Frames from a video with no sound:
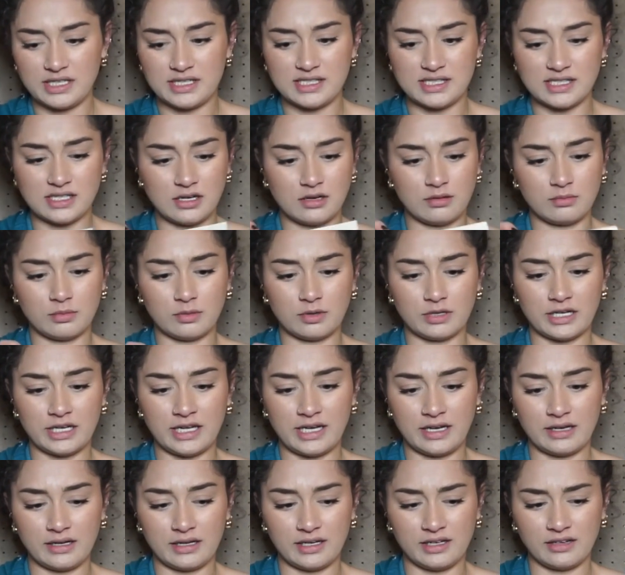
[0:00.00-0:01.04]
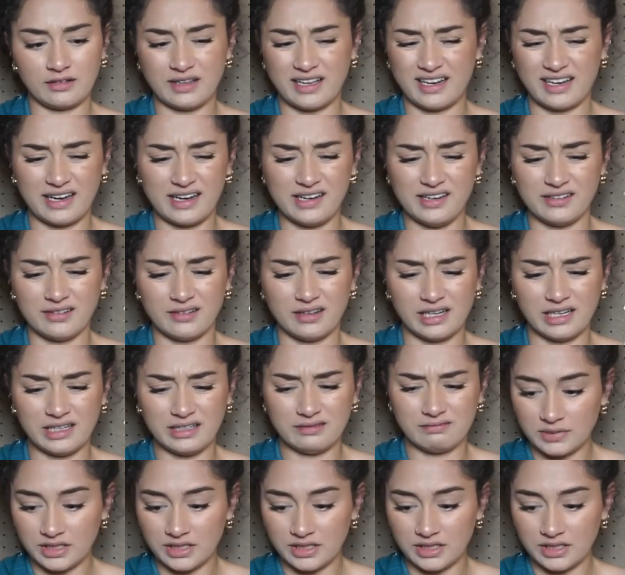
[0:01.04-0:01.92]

snowboarding and you're like, I can do that.